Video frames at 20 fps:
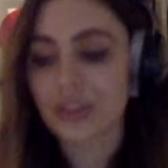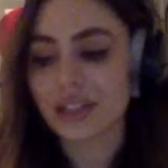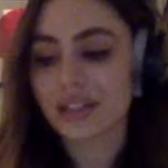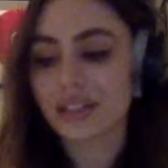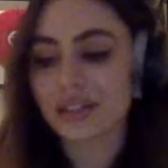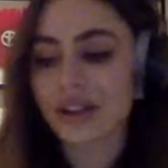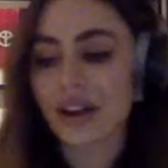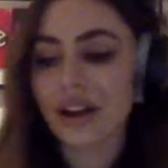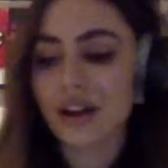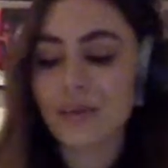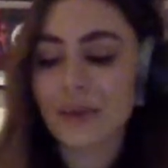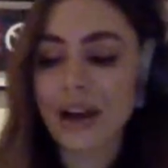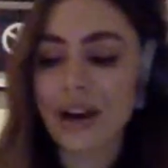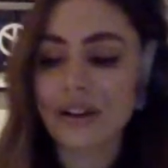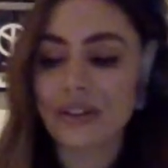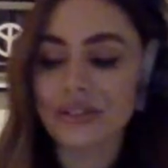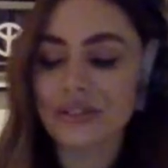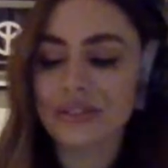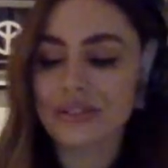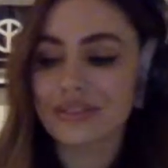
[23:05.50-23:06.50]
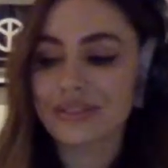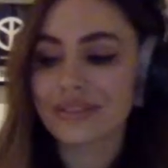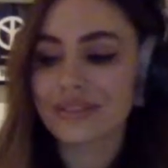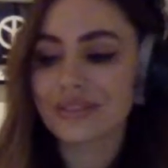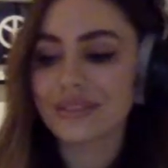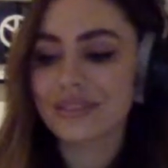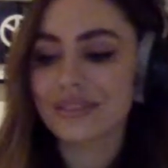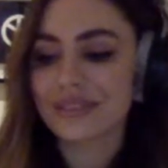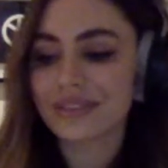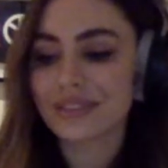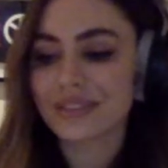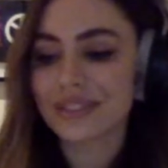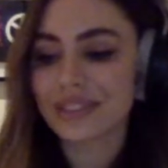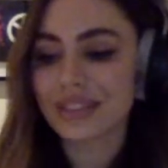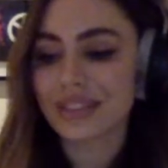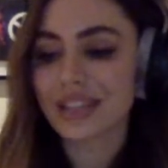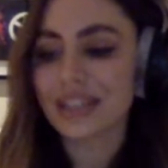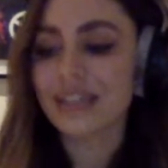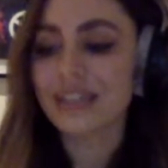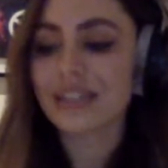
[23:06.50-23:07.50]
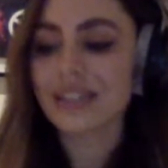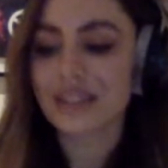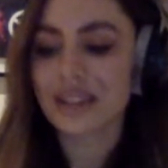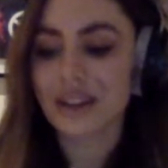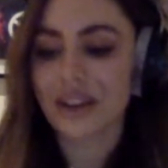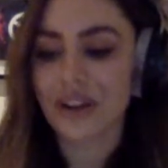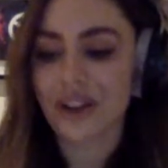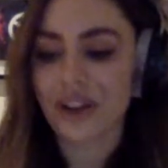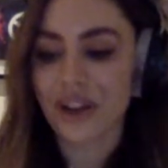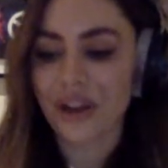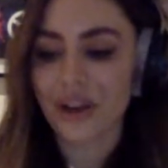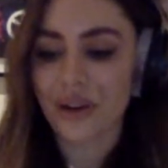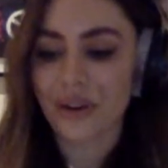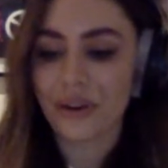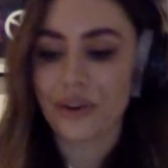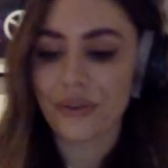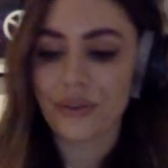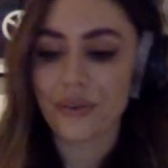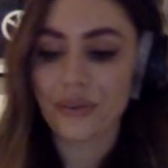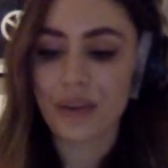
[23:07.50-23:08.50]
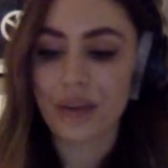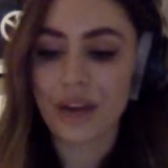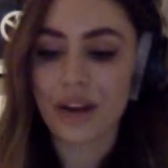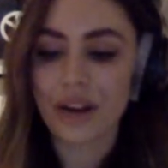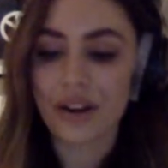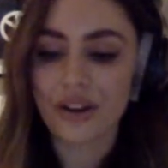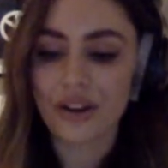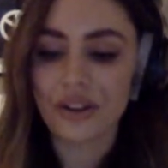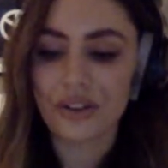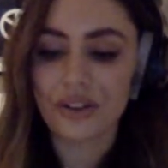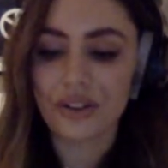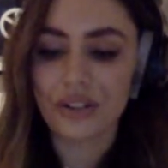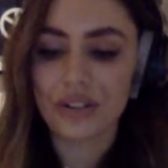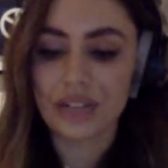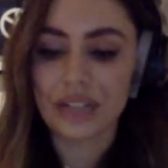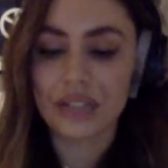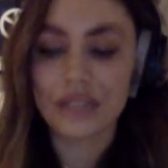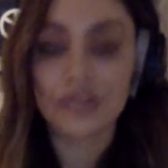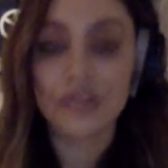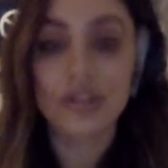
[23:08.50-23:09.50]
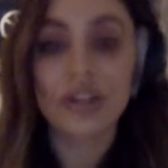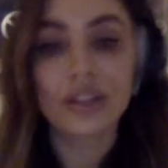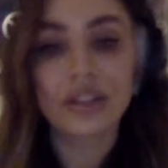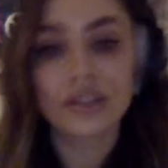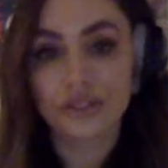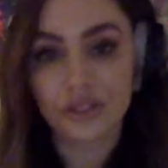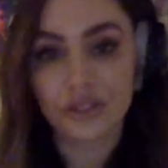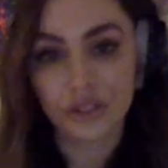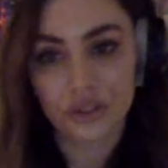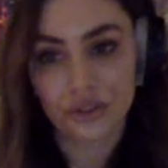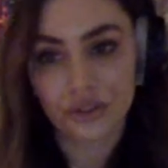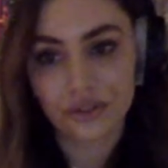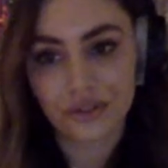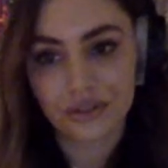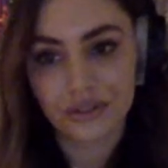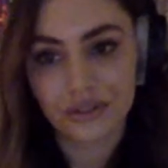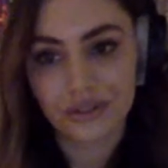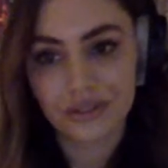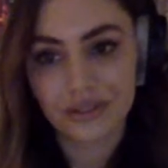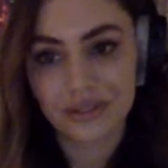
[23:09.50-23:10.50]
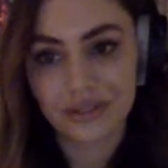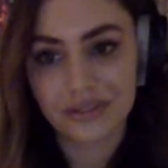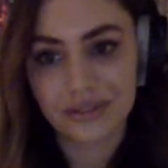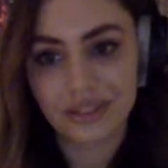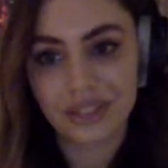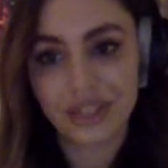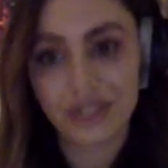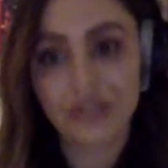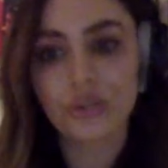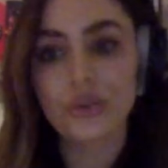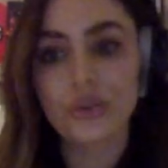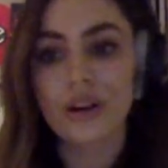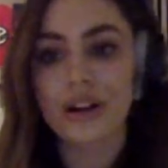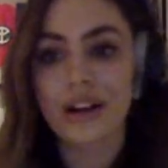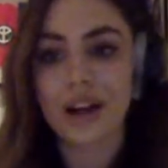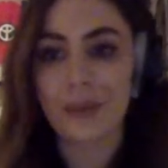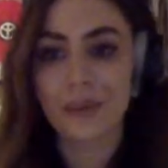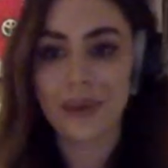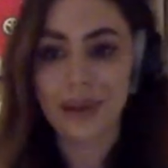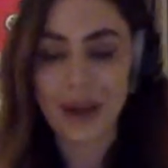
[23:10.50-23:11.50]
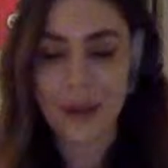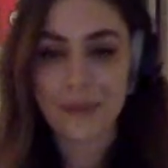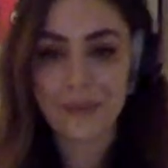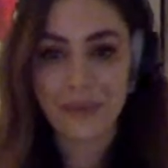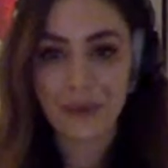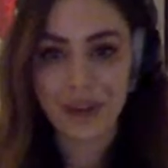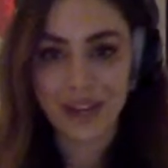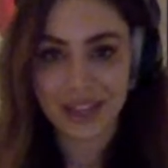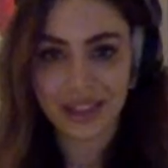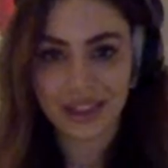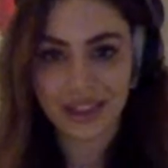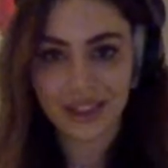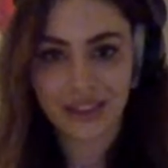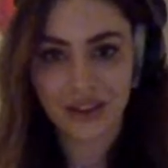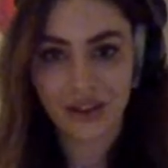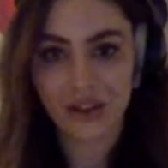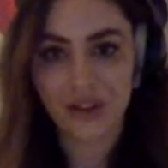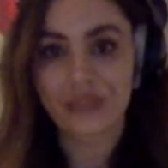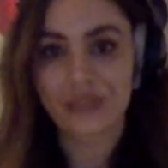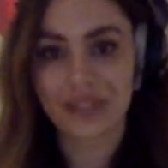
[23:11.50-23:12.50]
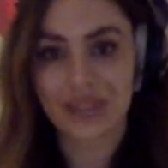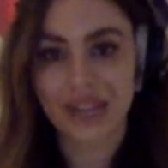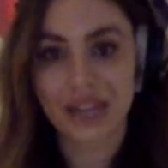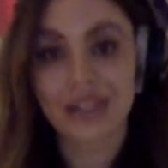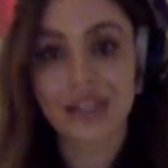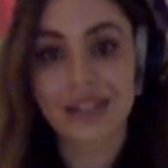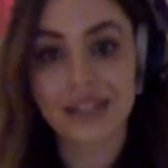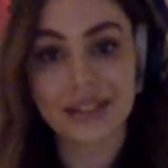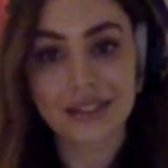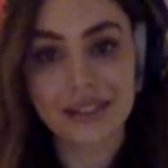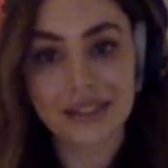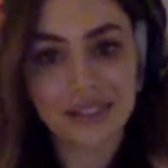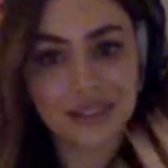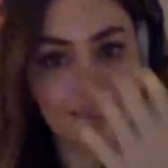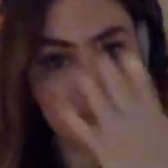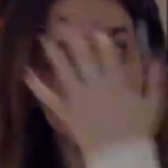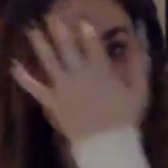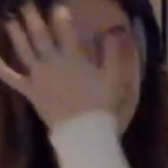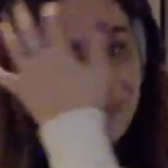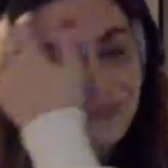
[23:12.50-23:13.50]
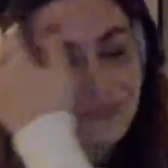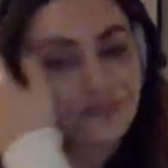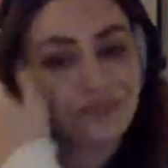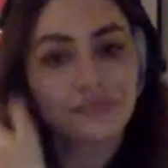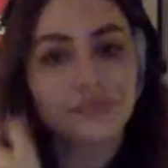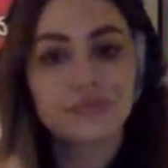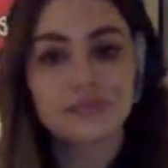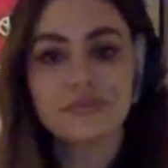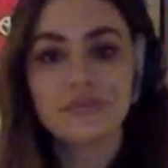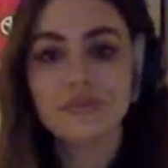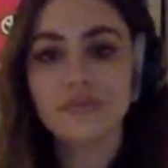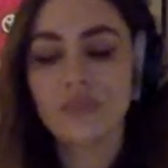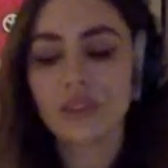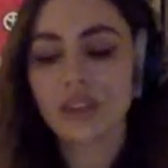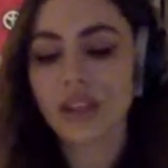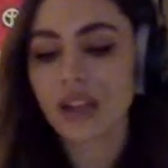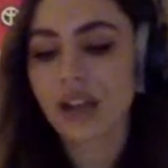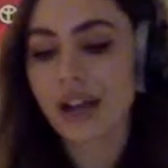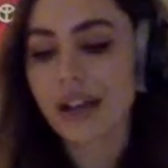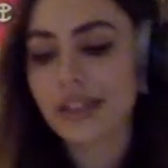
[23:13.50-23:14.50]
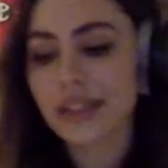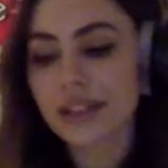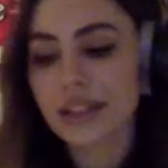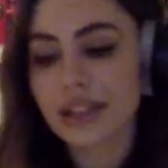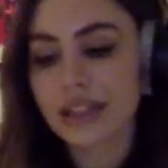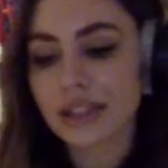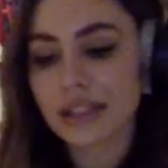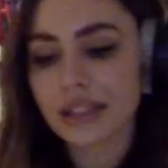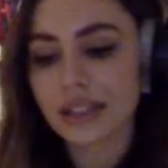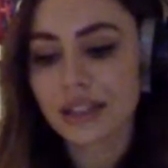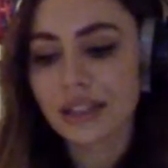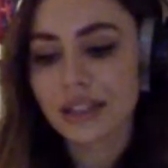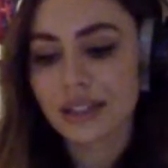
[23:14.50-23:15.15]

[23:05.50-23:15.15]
let's talk about in a scenario where it's just you and you're coming up with all of the ideas I think,